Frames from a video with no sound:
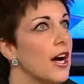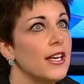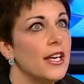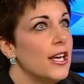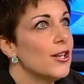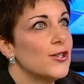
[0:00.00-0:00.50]
I
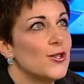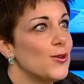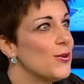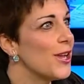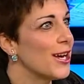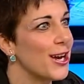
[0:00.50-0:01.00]
can't
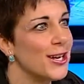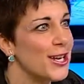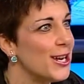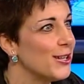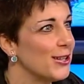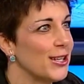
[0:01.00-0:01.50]
do that. I
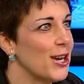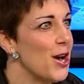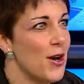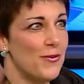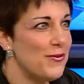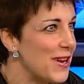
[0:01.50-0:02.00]
can't like
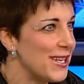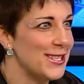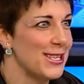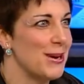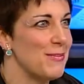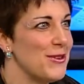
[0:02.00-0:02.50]
face
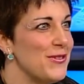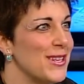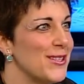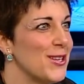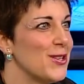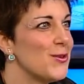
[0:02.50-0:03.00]
that movie
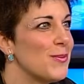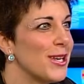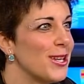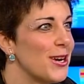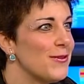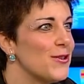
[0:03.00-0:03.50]
at the end of my
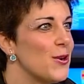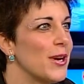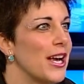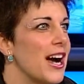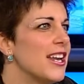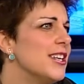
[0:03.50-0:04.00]
life
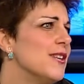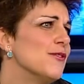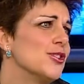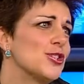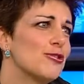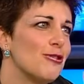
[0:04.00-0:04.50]
knowing I didn't
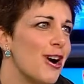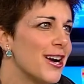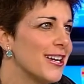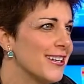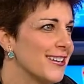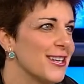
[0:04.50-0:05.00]
even try
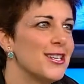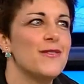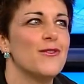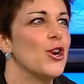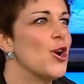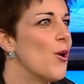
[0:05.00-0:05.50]
it. I didn't
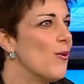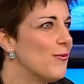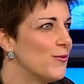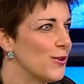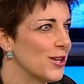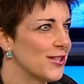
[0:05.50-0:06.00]
even go
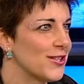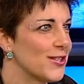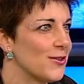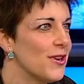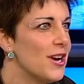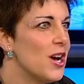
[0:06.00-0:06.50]
for it.
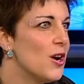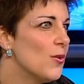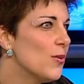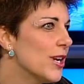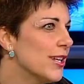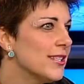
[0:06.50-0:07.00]
So
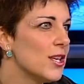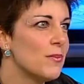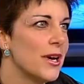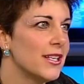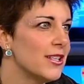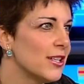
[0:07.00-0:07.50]
what I tell
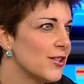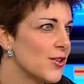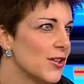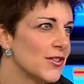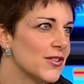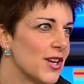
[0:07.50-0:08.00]
my clients
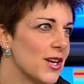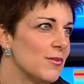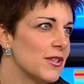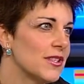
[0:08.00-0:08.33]
all the time